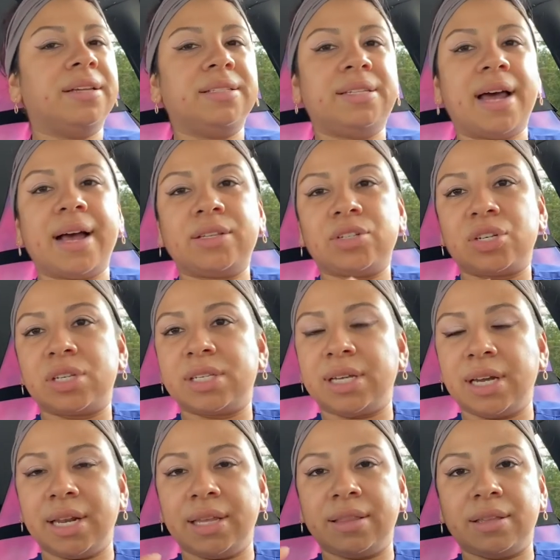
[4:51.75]
doctors
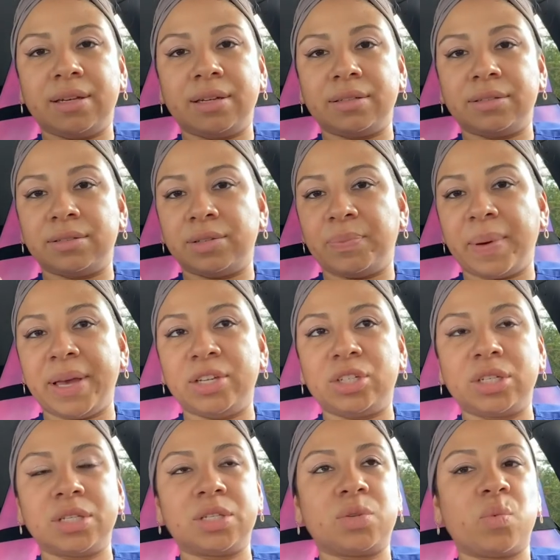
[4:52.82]
telling the the
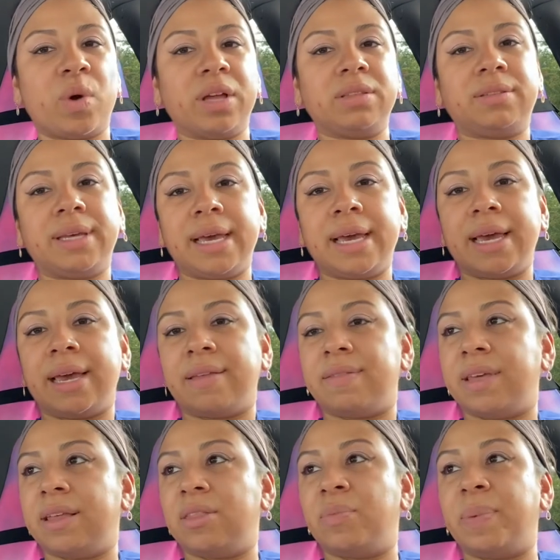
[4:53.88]
patients one thing
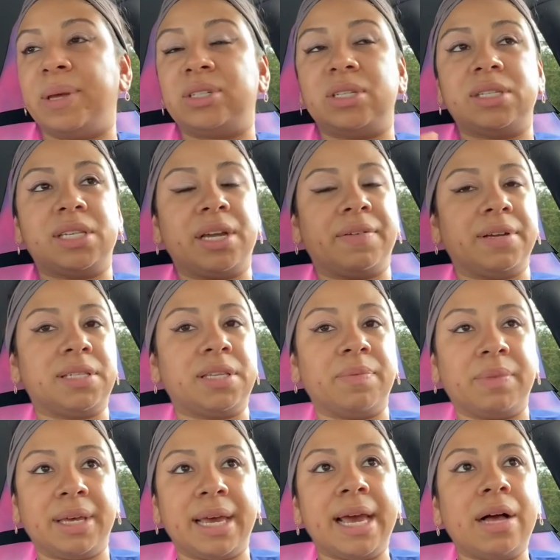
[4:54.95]
and then the patients hearing
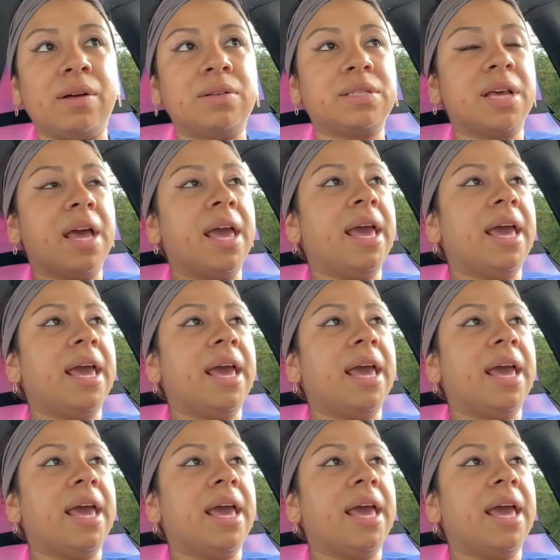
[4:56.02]
something else